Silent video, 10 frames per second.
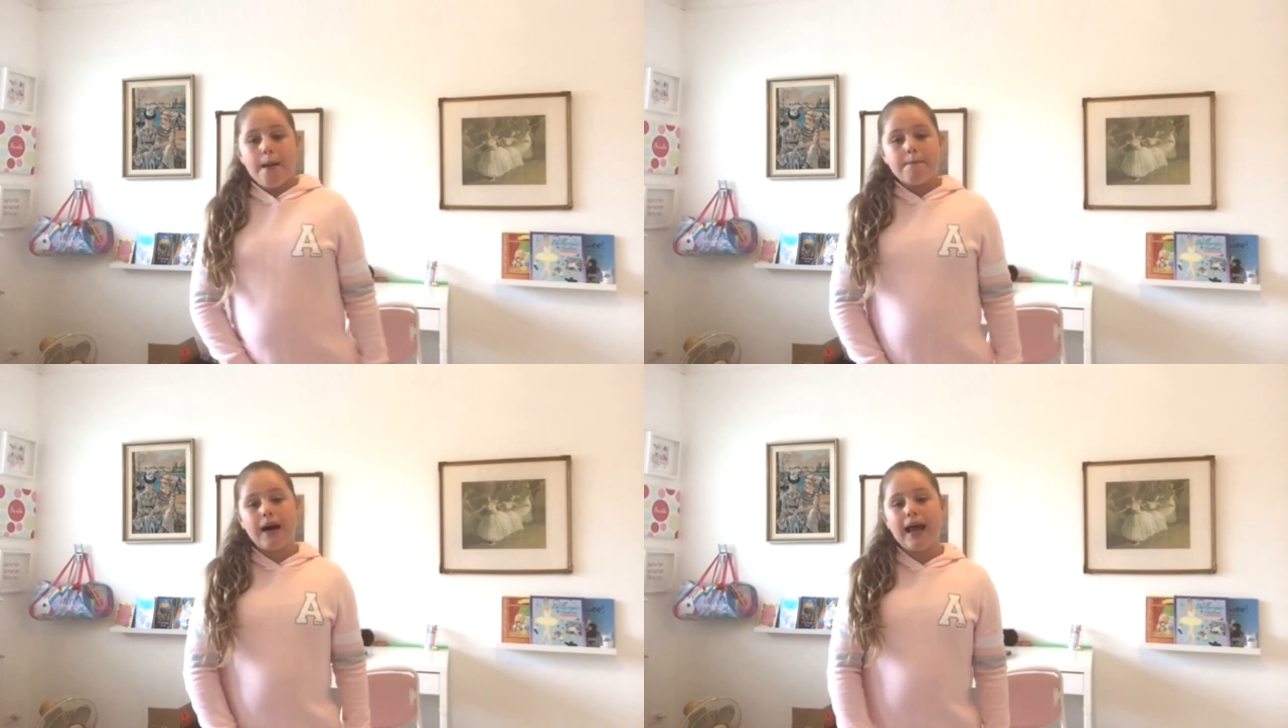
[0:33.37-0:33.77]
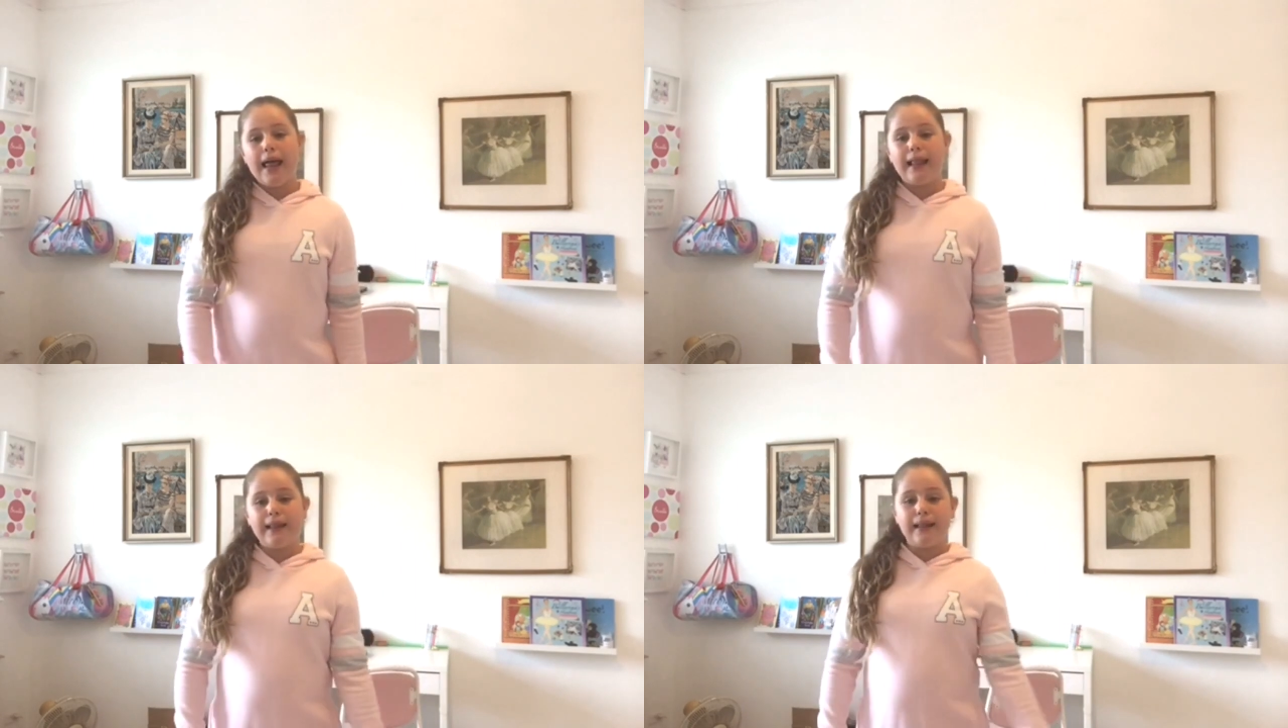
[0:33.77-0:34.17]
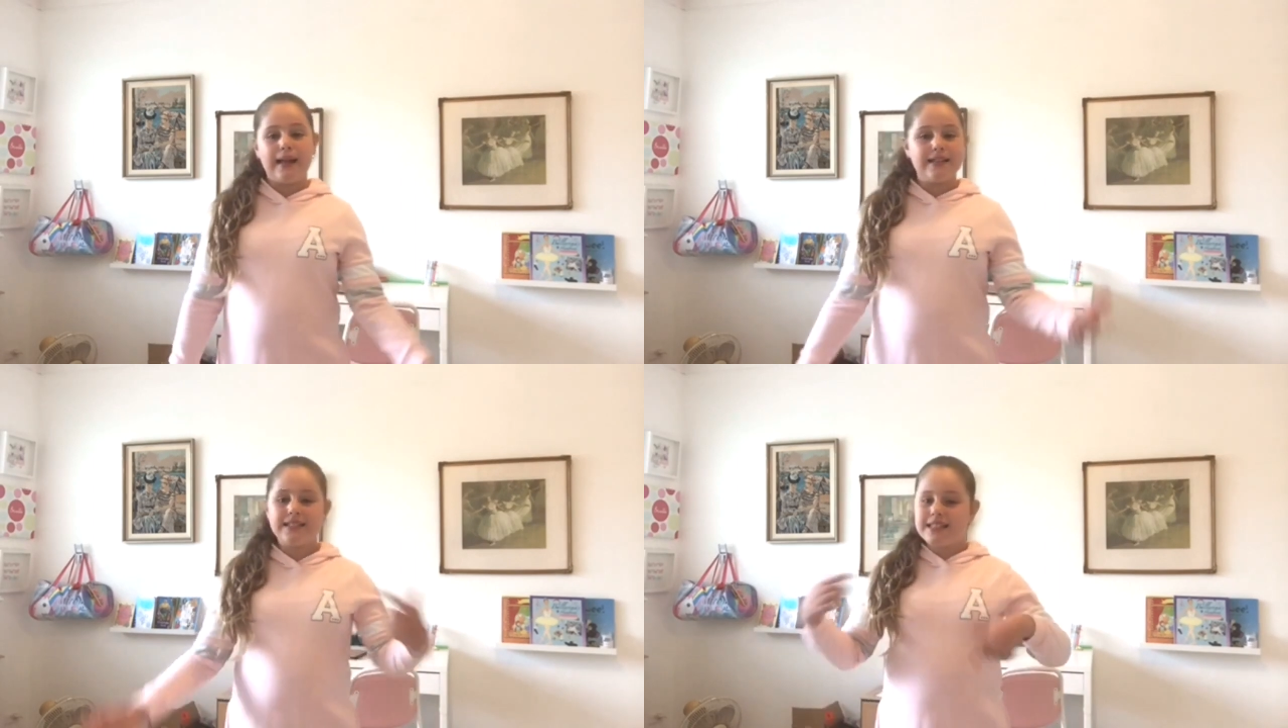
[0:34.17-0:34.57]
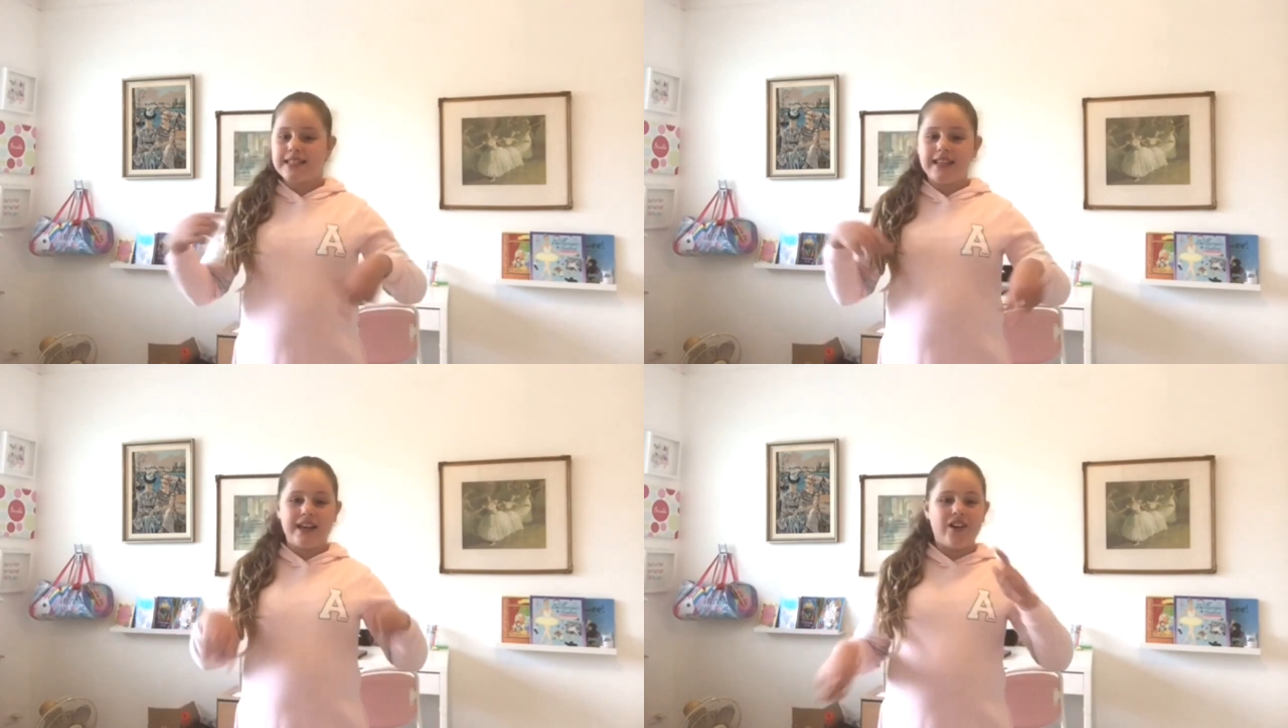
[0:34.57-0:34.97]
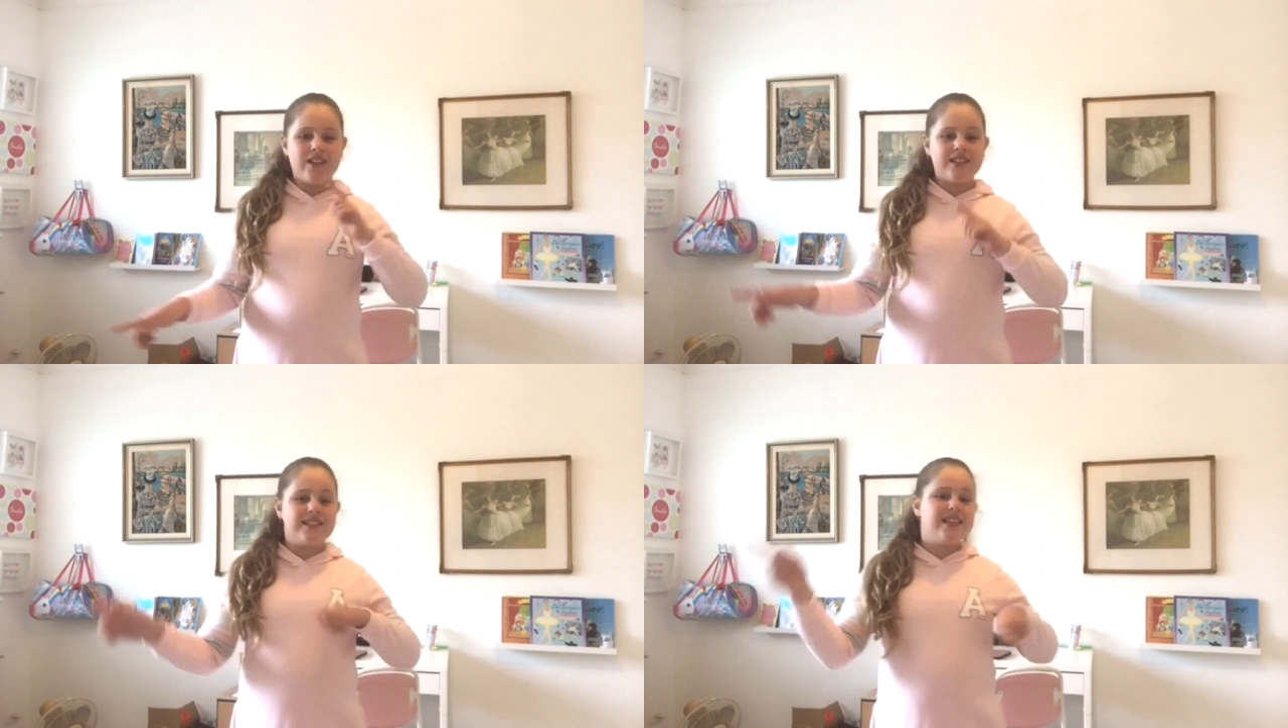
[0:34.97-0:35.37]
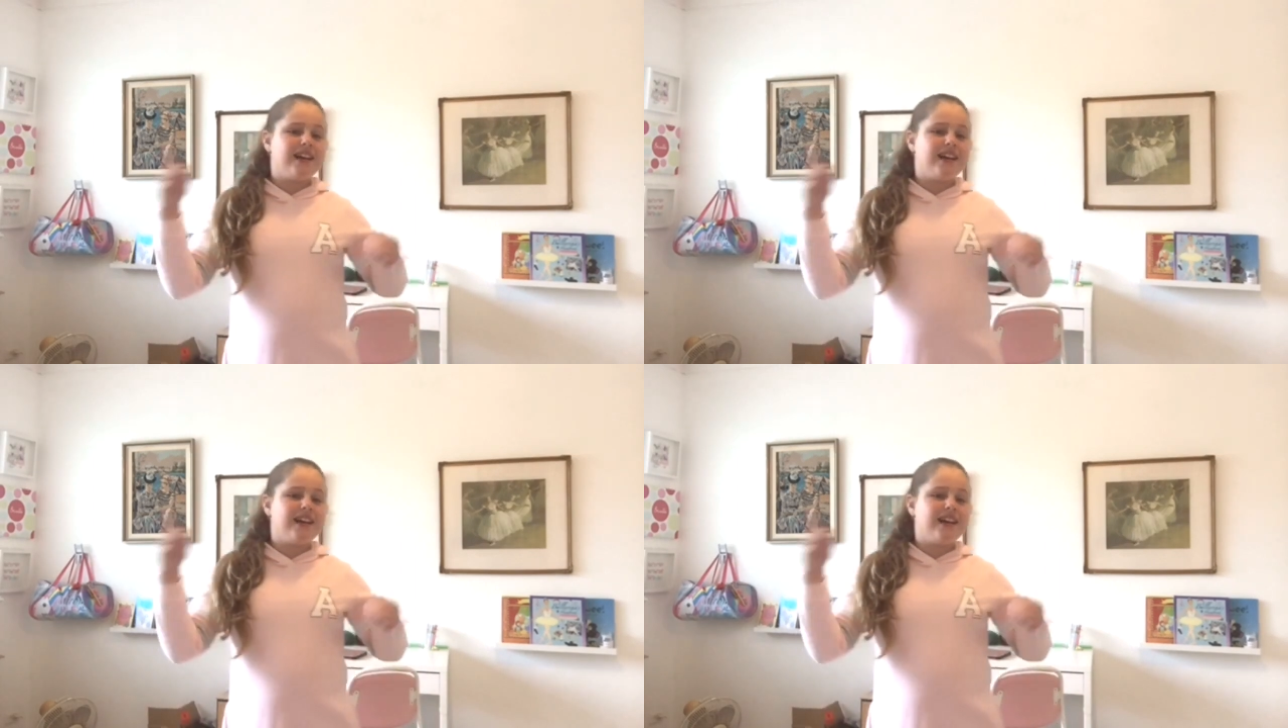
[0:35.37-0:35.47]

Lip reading: but let's just get on to the